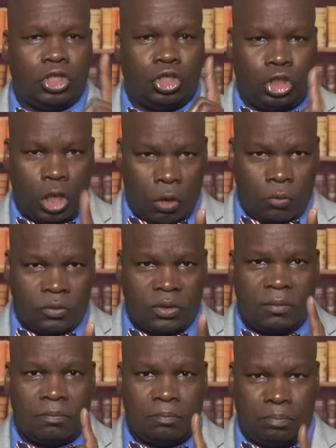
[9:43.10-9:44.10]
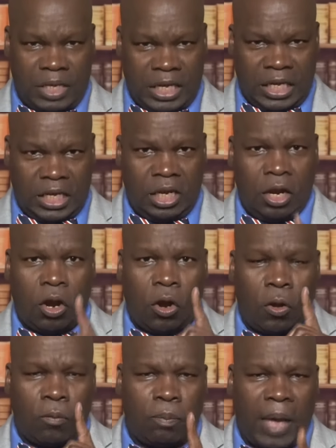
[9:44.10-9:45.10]
Don't be
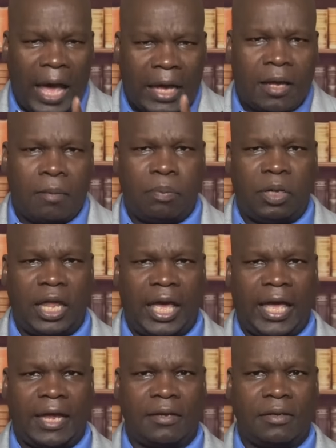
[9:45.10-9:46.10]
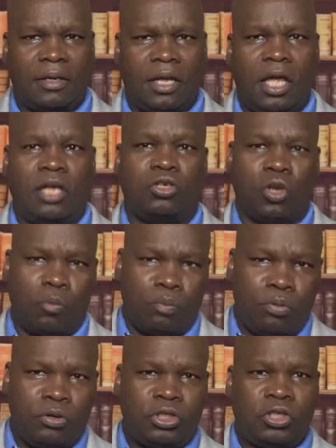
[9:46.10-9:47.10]
her backup plan. Don't
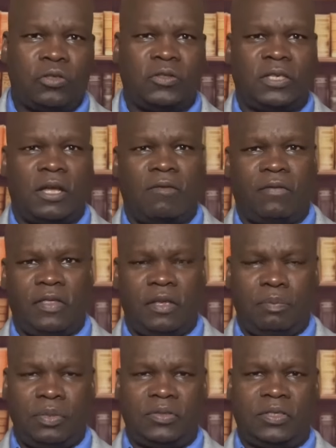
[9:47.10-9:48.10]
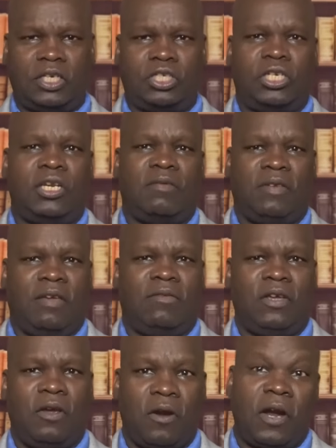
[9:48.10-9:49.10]
put yourself in the position of
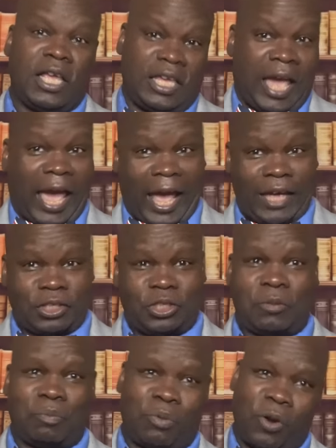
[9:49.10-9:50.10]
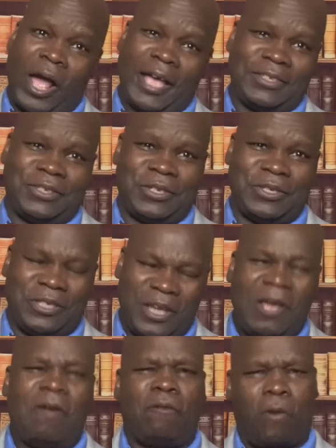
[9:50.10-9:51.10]
giving her cash and prizes
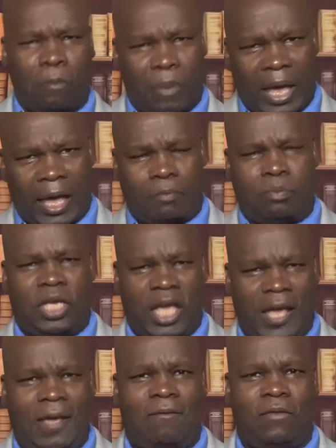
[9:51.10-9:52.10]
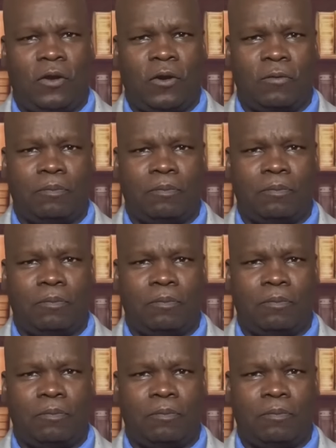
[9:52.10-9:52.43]
for bad behavior.